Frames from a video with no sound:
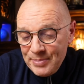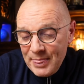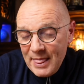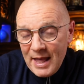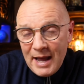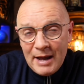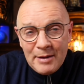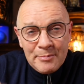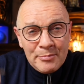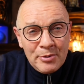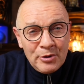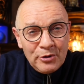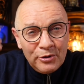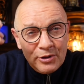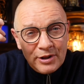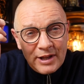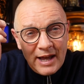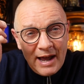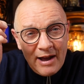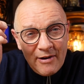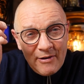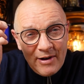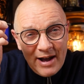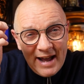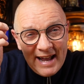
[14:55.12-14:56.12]
I pulled
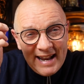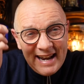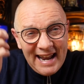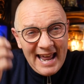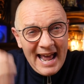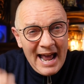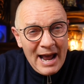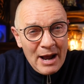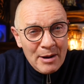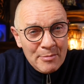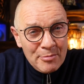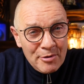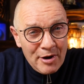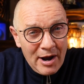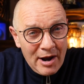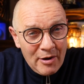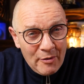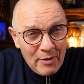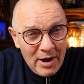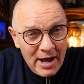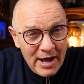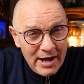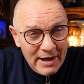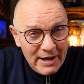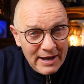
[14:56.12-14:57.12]
out an eyebrow
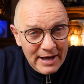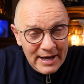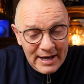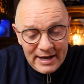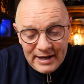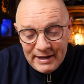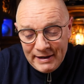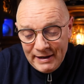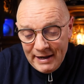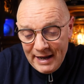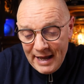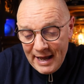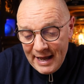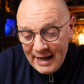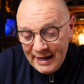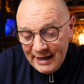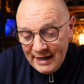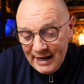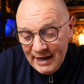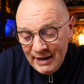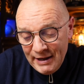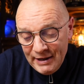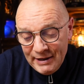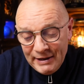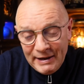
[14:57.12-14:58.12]
hair earlier and
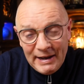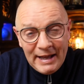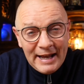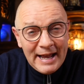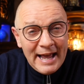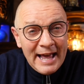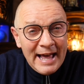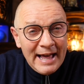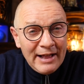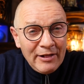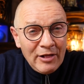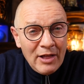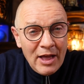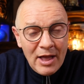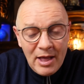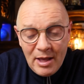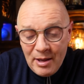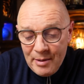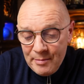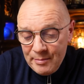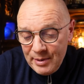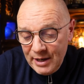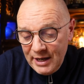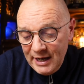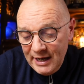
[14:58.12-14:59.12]
it hurt like hell,
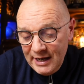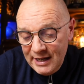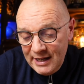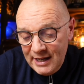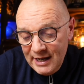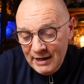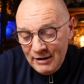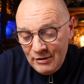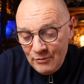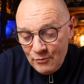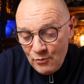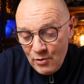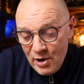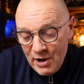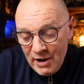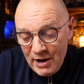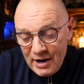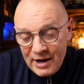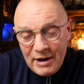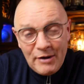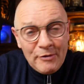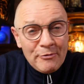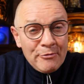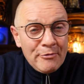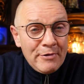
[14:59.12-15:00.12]
but it did
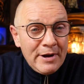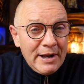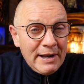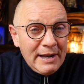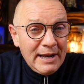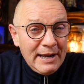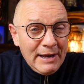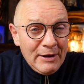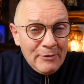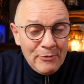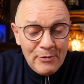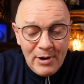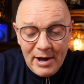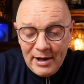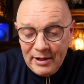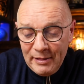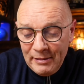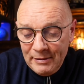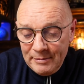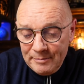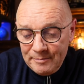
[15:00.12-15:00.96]
work really well.